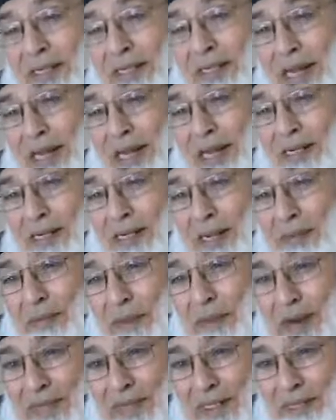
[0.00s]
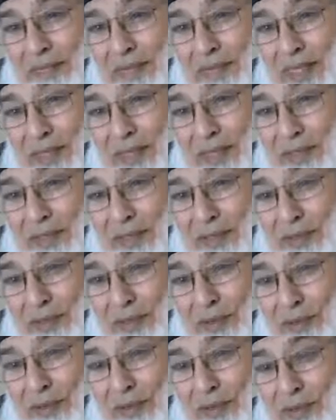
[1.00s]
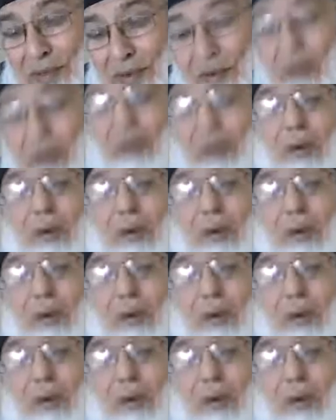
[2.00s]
they are abiding by these rules or not, or